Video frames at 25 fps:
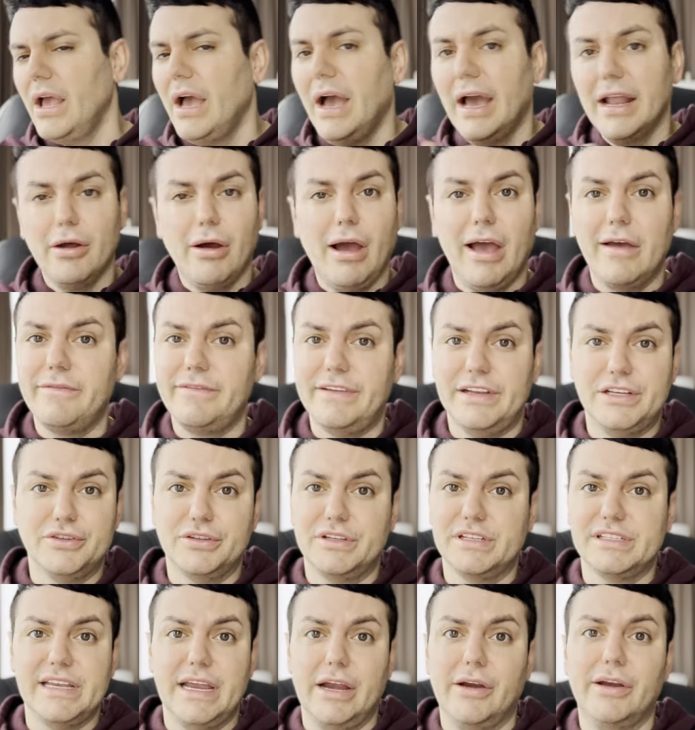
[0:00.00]
I know I've
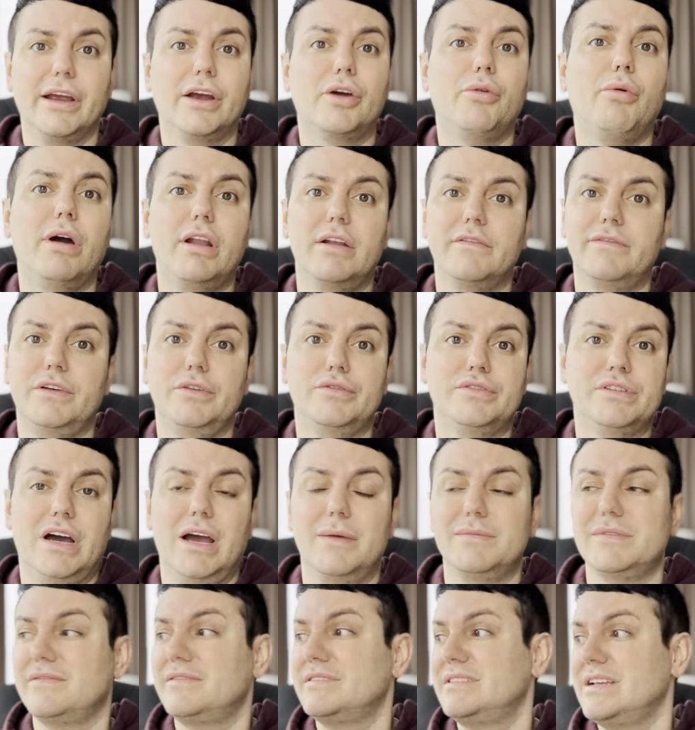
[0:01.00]
featured this area quite a few
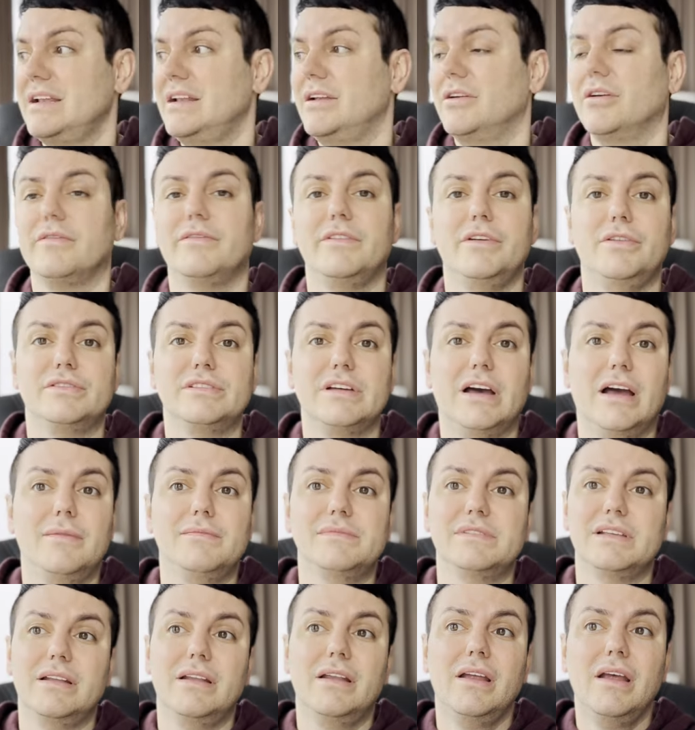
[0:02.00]
times. I've stayed here a few
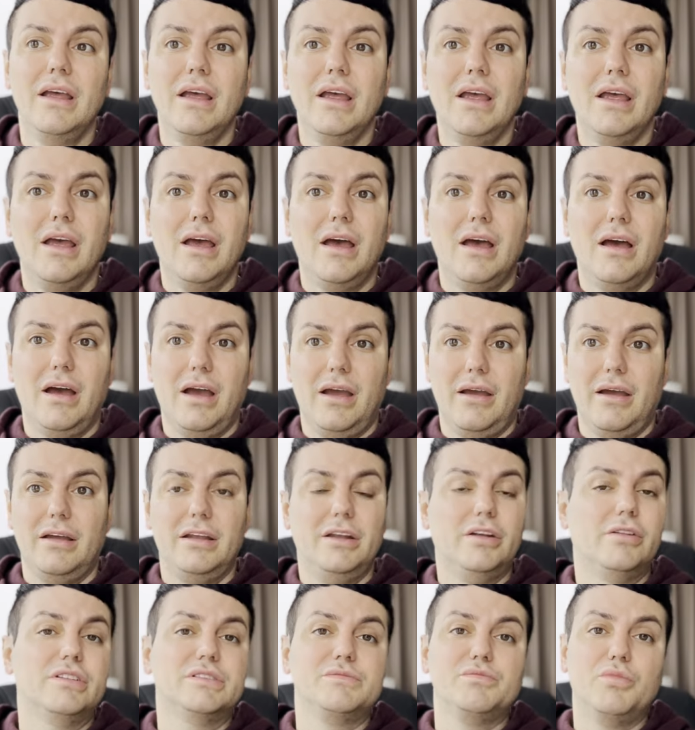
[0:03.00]
times, and
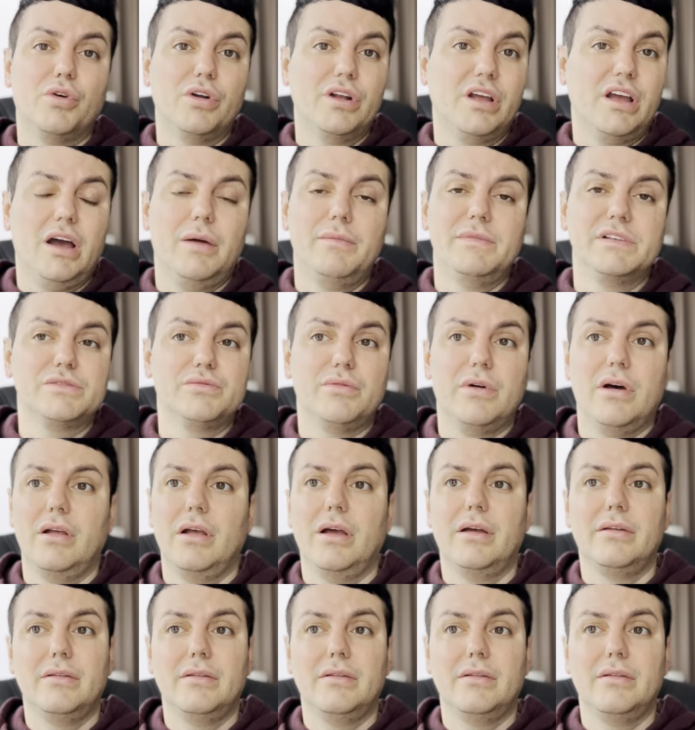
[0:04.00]
I there's more to come as well.